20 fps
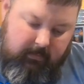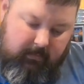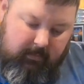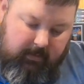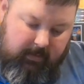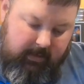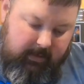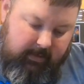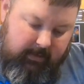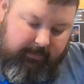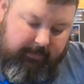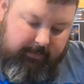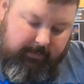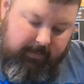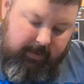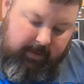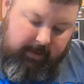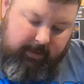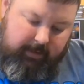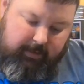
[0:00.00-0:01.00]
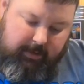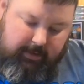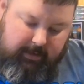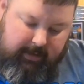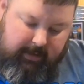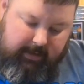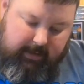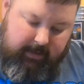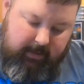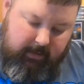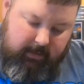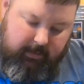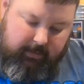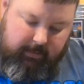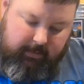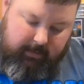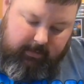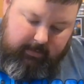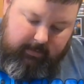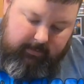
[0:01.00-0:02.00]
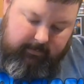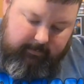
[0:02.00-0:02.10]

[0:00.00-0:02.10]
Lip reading: Okay, and from here, just kind of look.